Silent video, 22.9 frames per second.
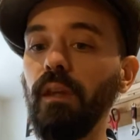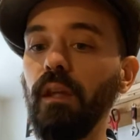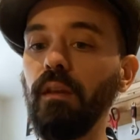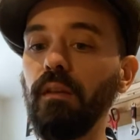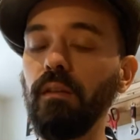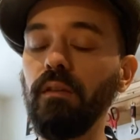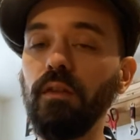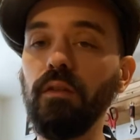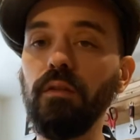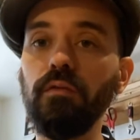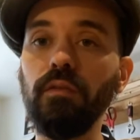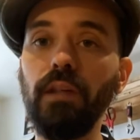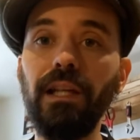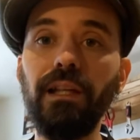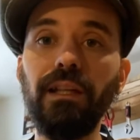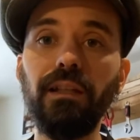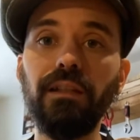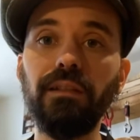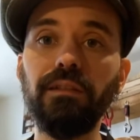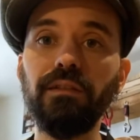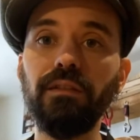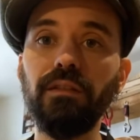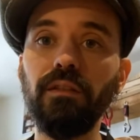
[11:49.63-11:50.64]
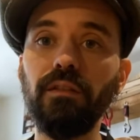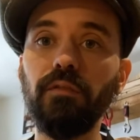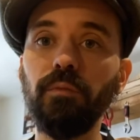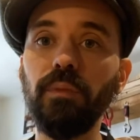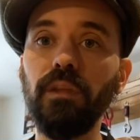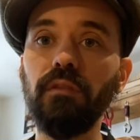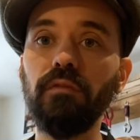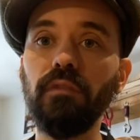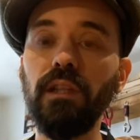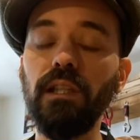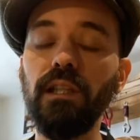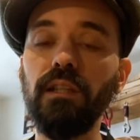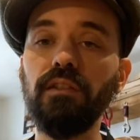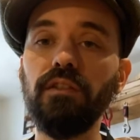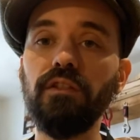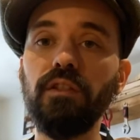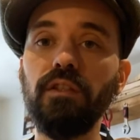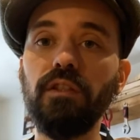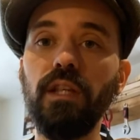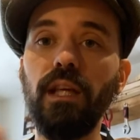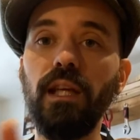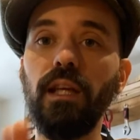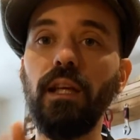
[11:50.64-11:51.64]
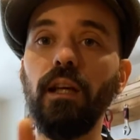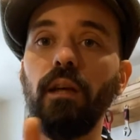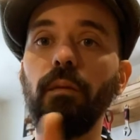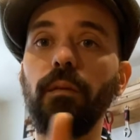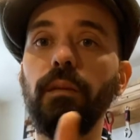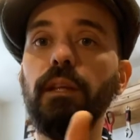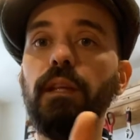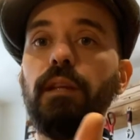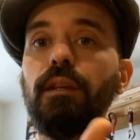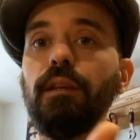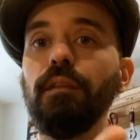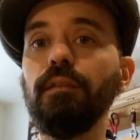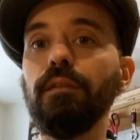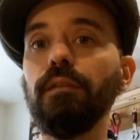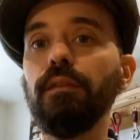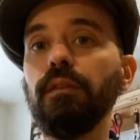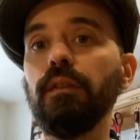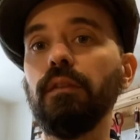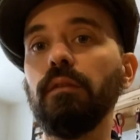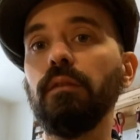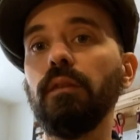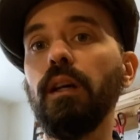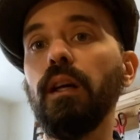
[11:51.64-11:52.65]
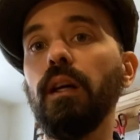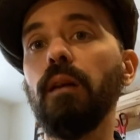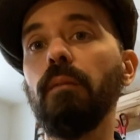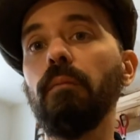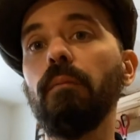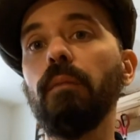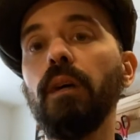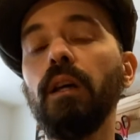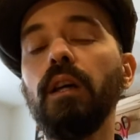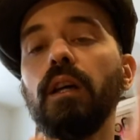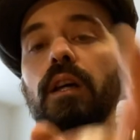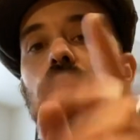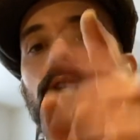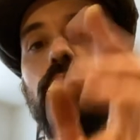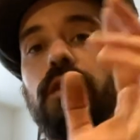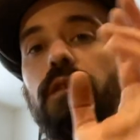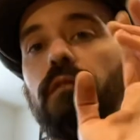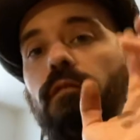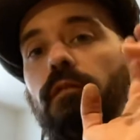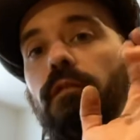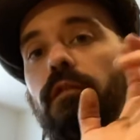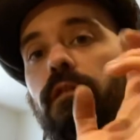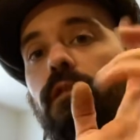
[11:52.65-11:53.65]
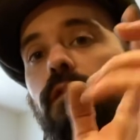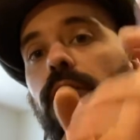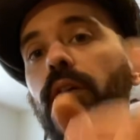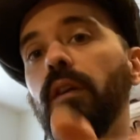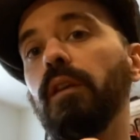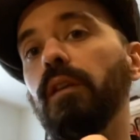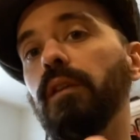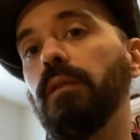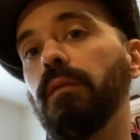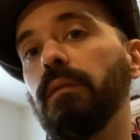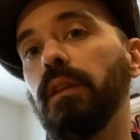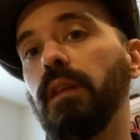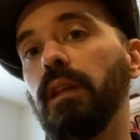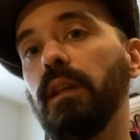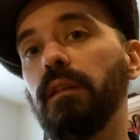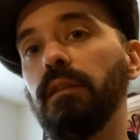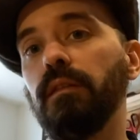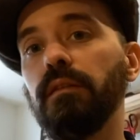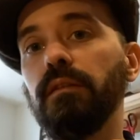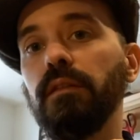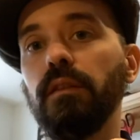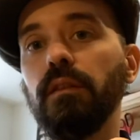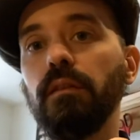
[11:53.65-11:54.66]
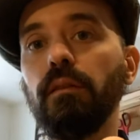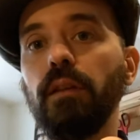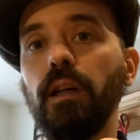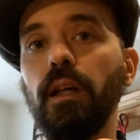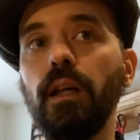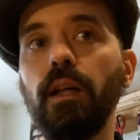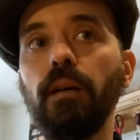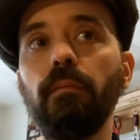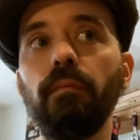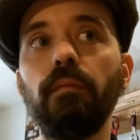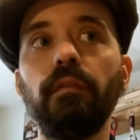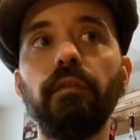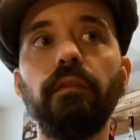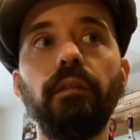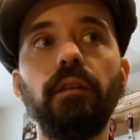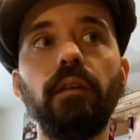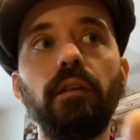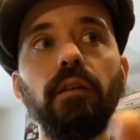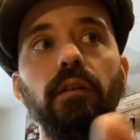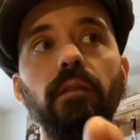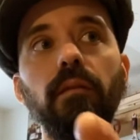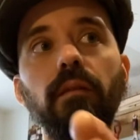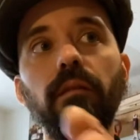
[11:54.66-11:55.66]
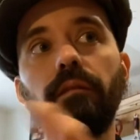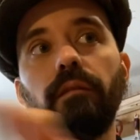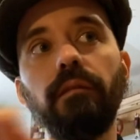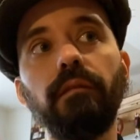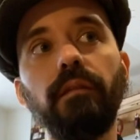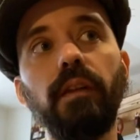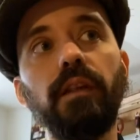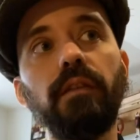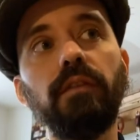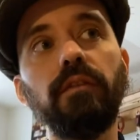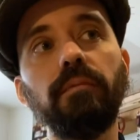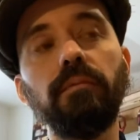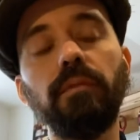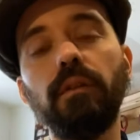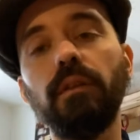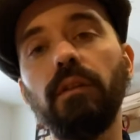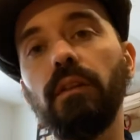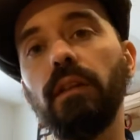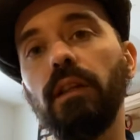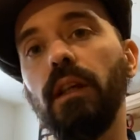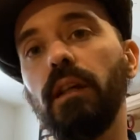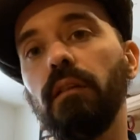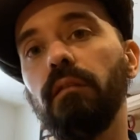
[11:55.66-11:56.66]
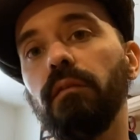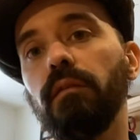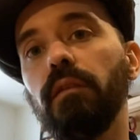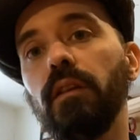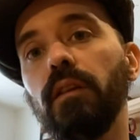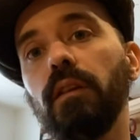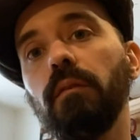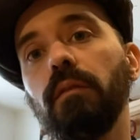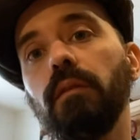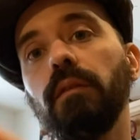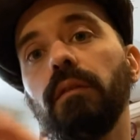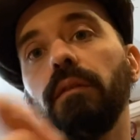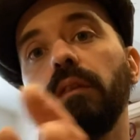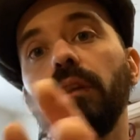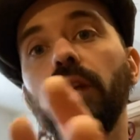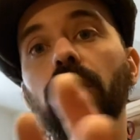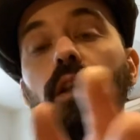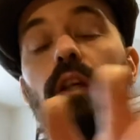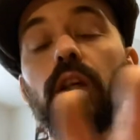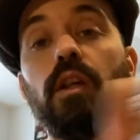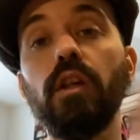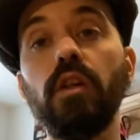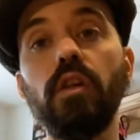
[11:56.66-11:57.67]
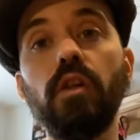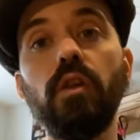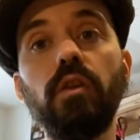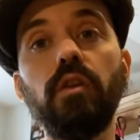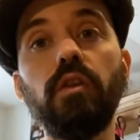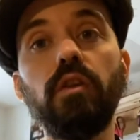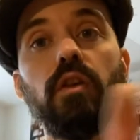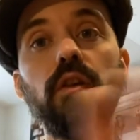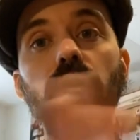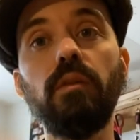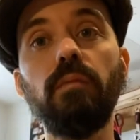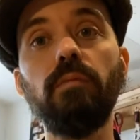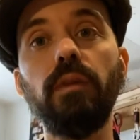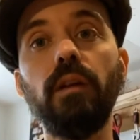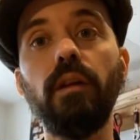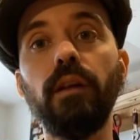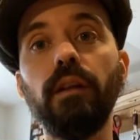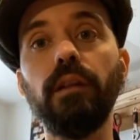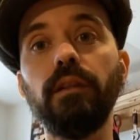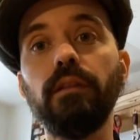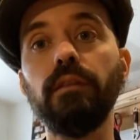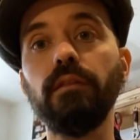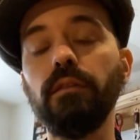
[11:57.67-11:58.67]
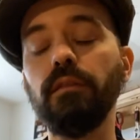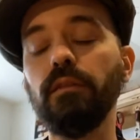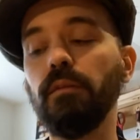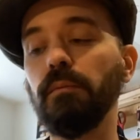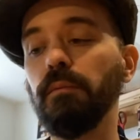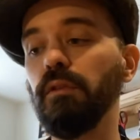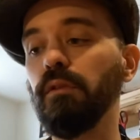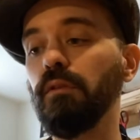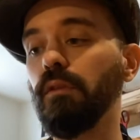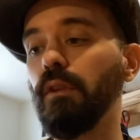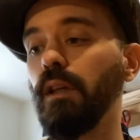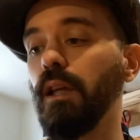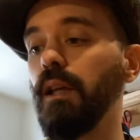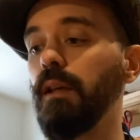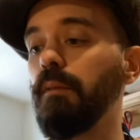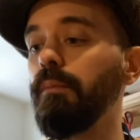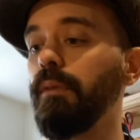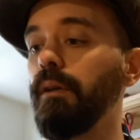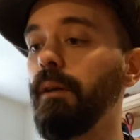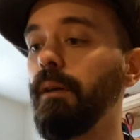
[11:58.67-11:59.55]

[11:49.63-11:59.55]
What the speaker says: New relics that have been released. Check out the Instagram, follow the Instagram, follow on Facebook, and follow on YouTube, like and subscribe.